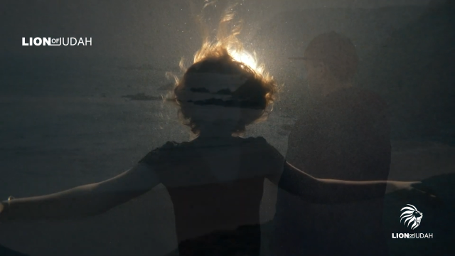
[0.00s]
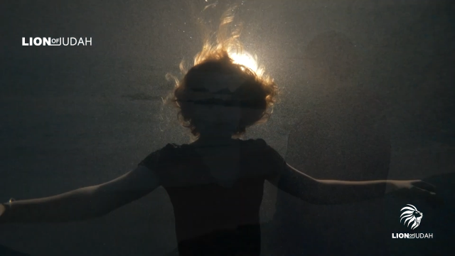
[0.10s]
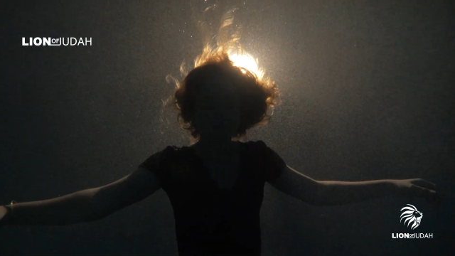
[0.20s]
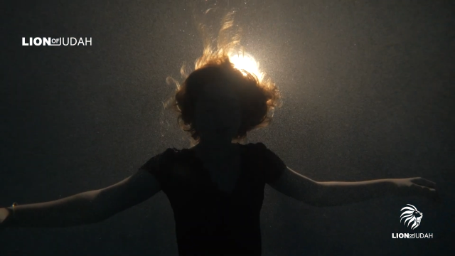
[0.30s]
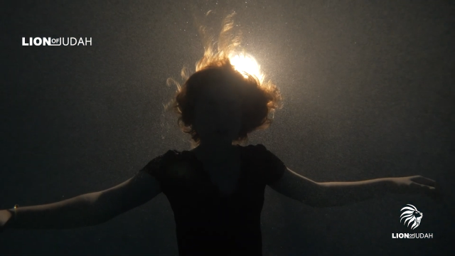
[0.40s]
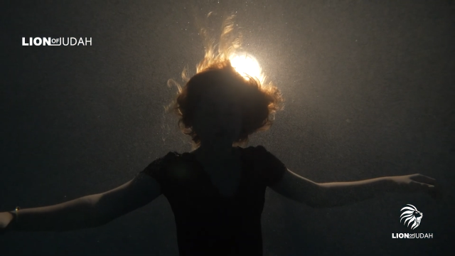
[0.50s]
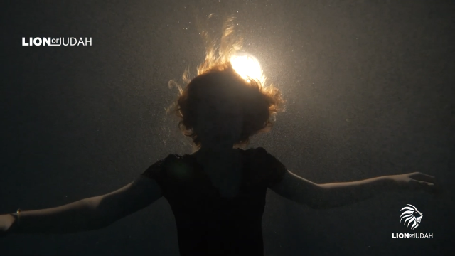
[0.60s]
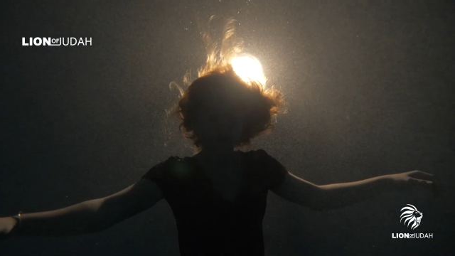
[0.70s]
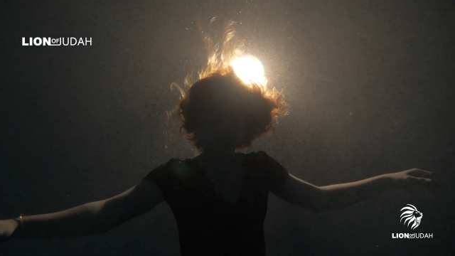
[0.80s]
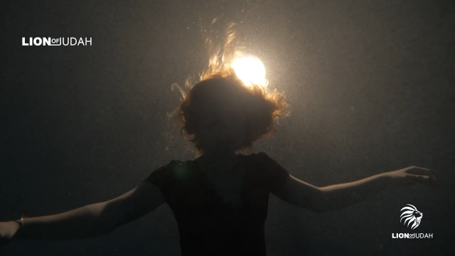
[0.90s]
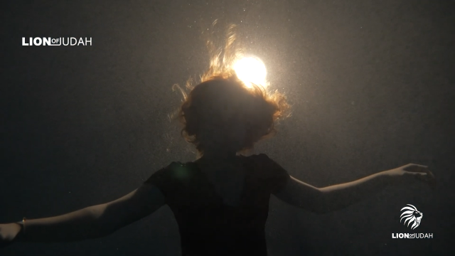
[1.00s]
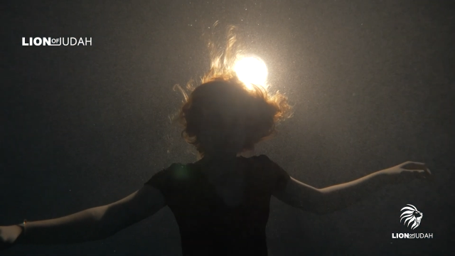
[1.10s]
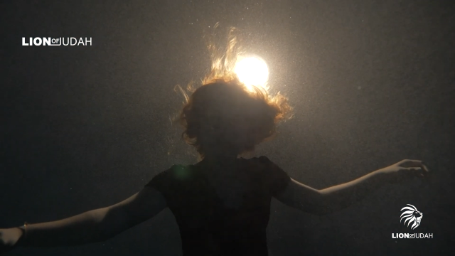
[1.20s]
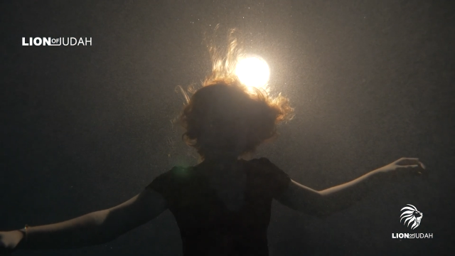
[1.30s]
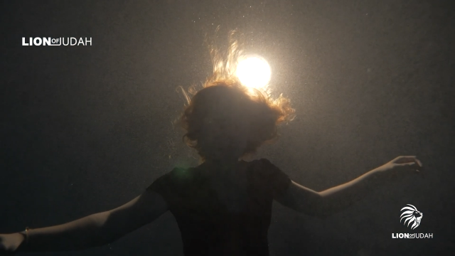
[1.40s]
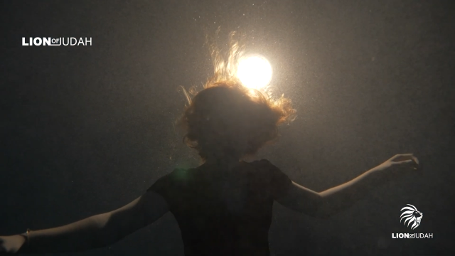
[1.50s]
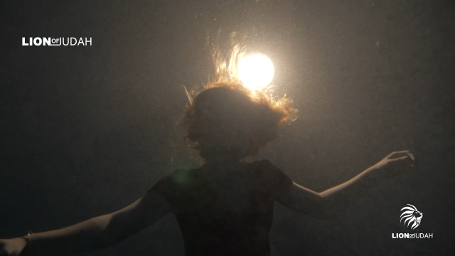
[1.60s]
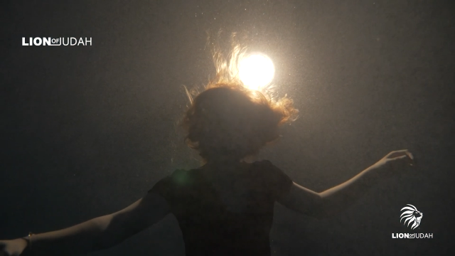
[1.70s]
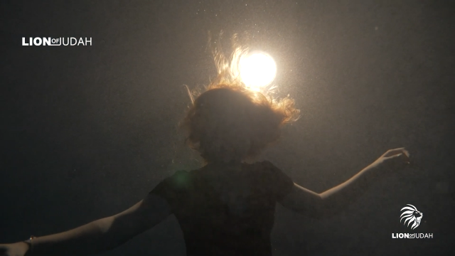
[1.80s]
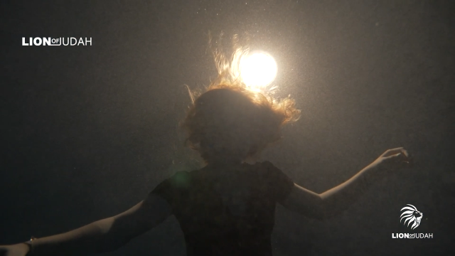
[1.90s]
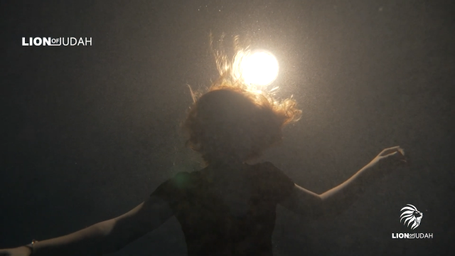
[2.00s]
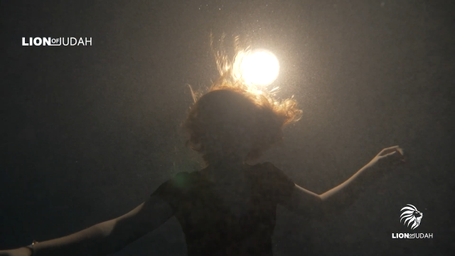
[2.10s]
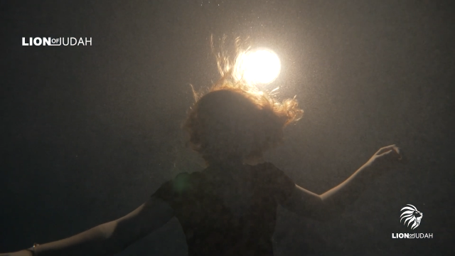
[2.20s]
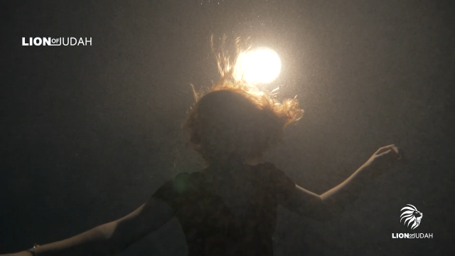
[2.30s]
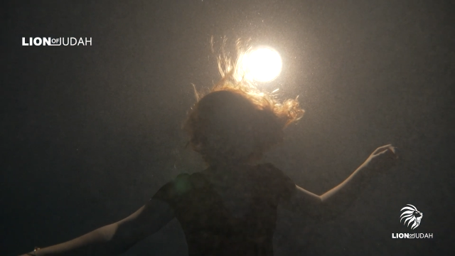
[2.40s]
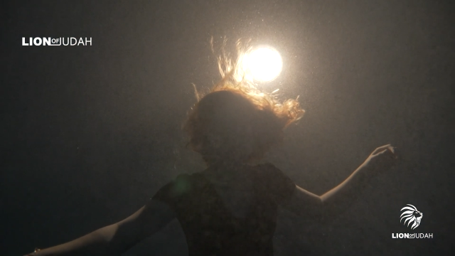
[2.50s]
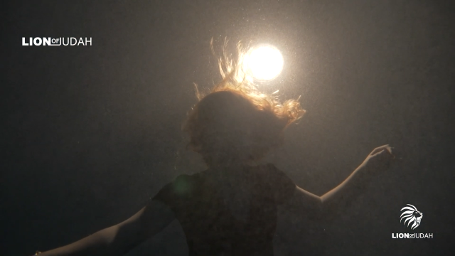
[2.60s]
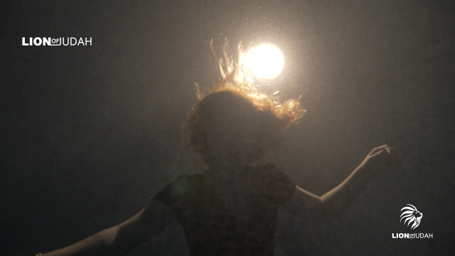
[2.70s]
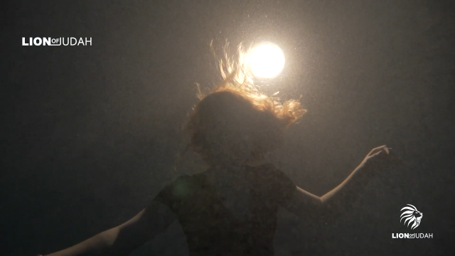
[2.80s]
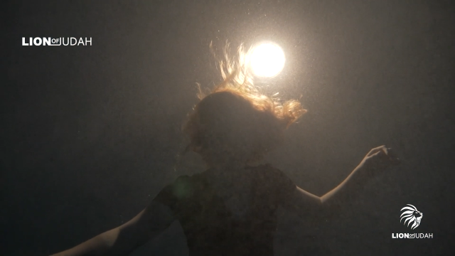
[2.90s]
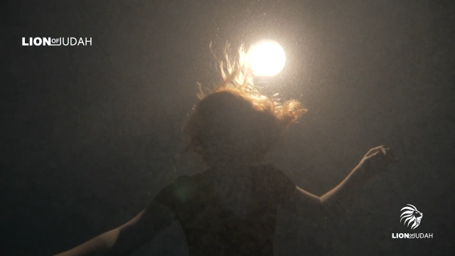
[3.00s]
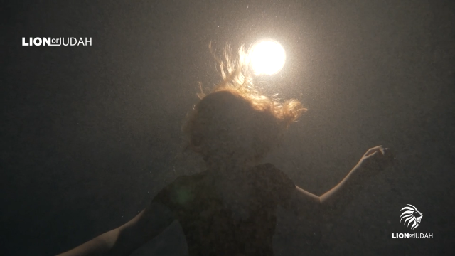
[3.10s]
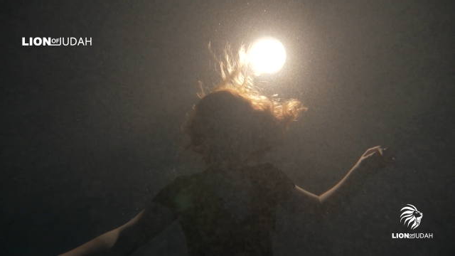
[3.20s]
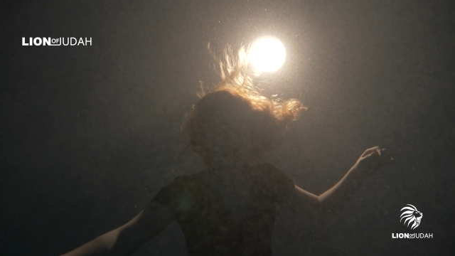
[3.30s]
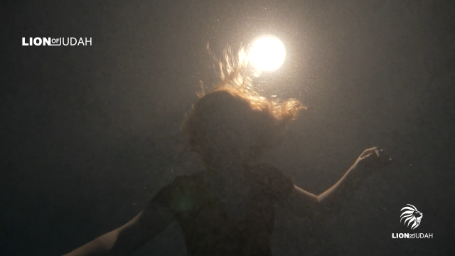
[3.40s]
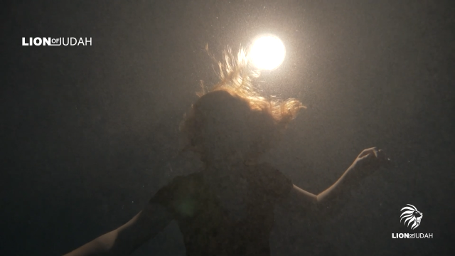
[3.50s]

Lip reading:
No face is visible, so there are no lips to read.